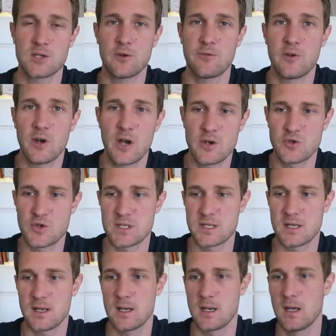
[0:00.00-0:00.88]
So if you're
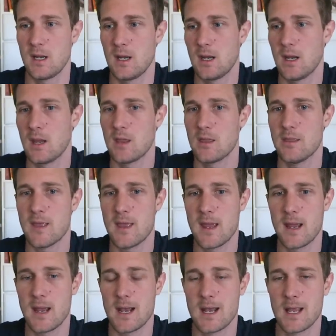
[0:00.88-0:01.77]
interested,
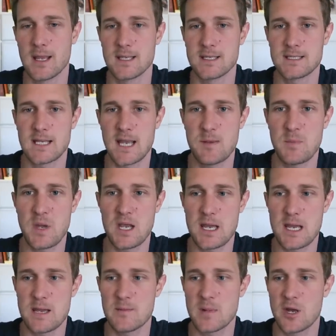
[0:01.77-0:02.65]
then send me
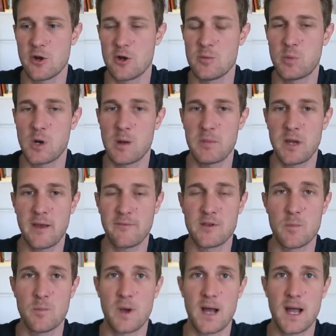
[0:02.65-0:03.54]
an email. You probably
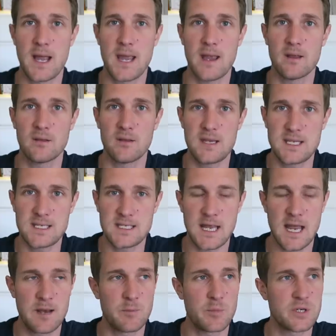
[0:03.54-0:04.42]
have to buy at least
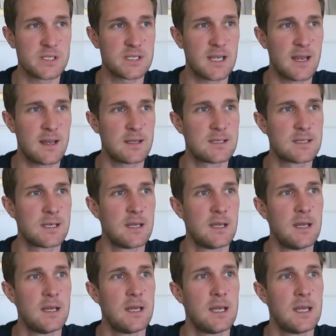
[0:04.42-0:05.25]
10%